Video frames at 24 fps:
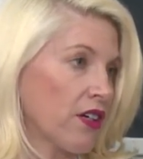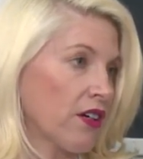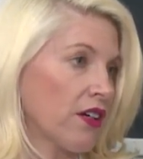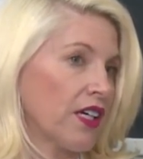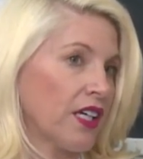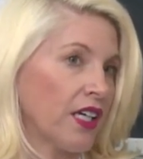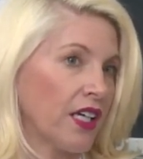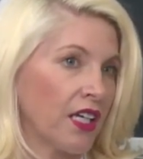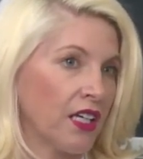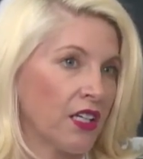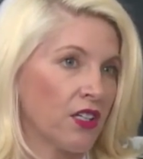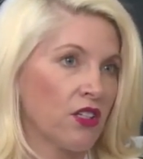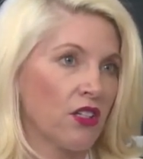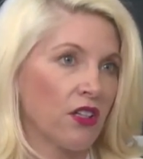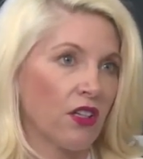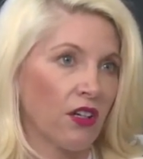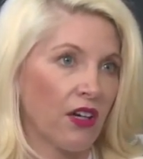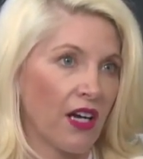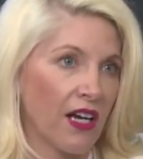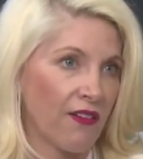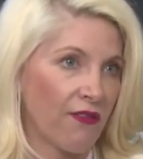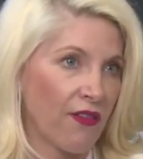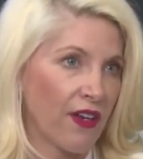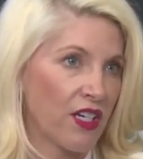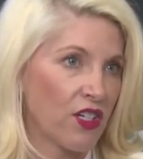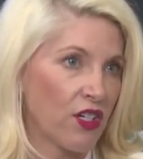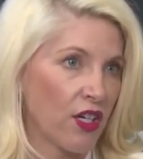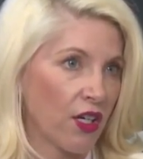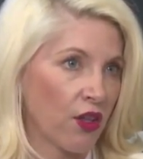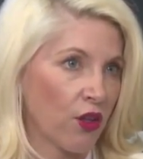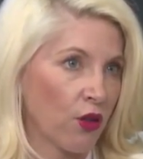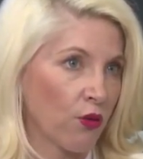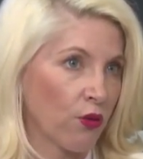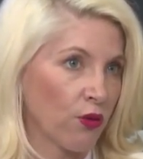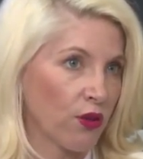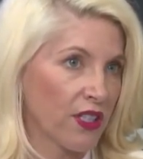are getting into their F H
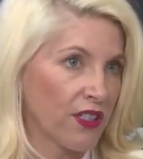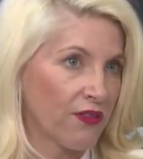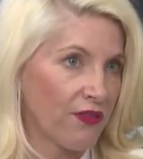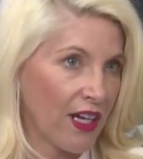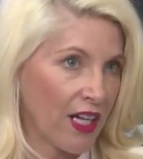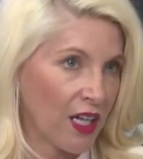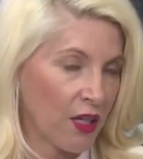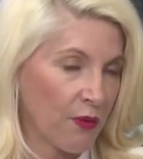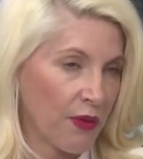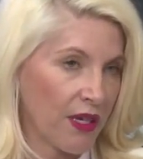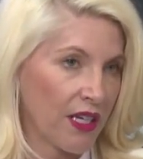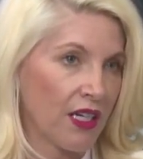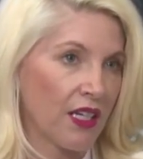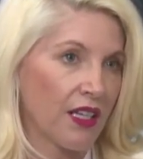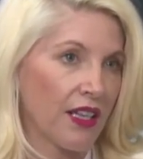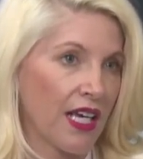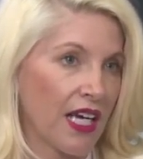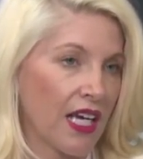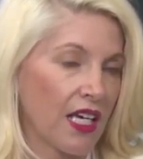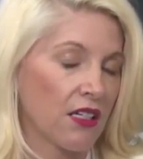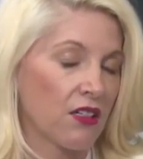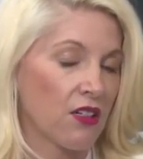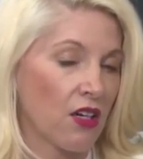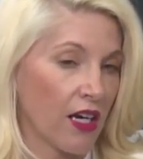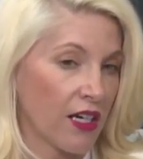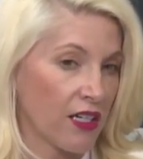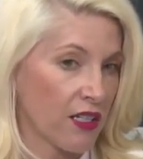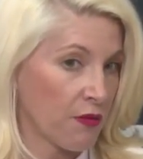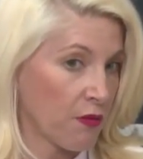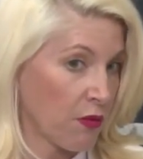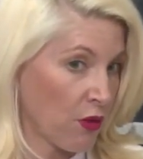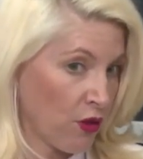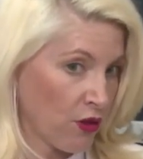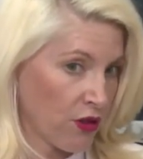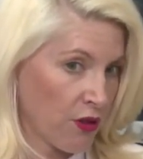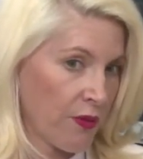A, the rural development, and that talks
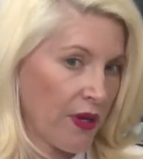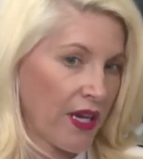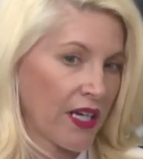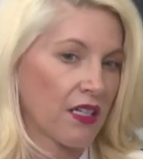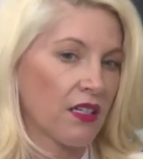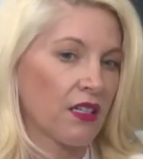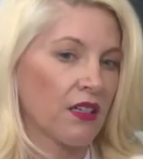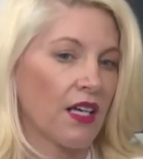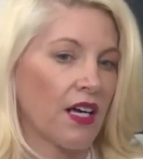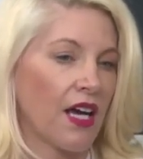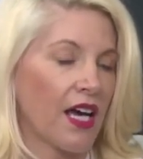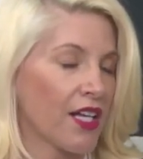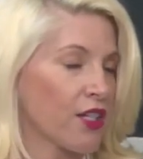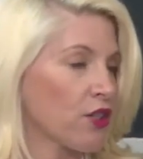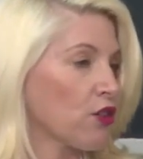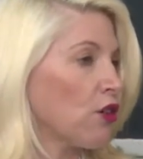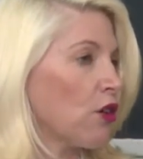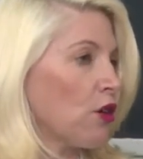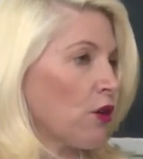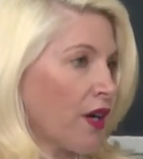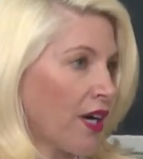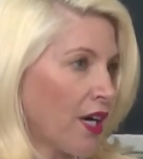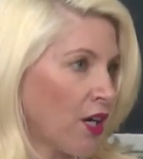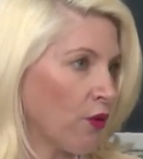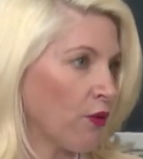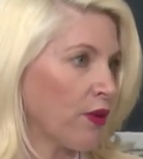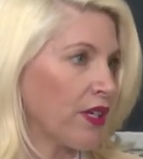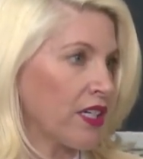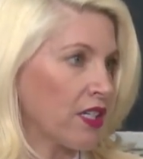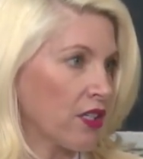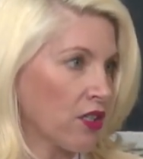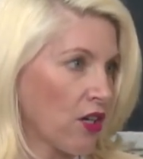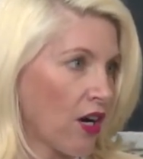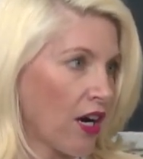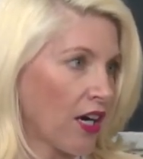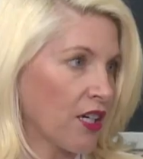goes back to the escrow account we
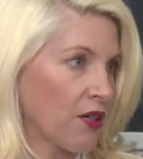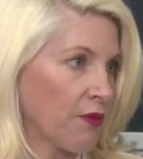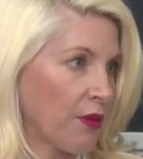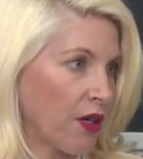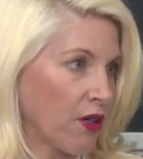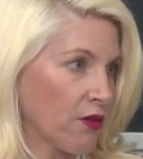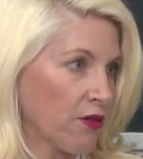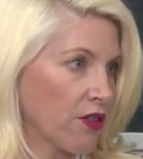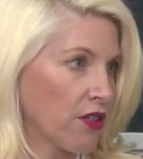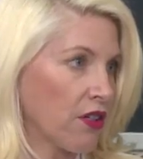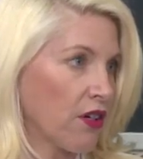just talked about.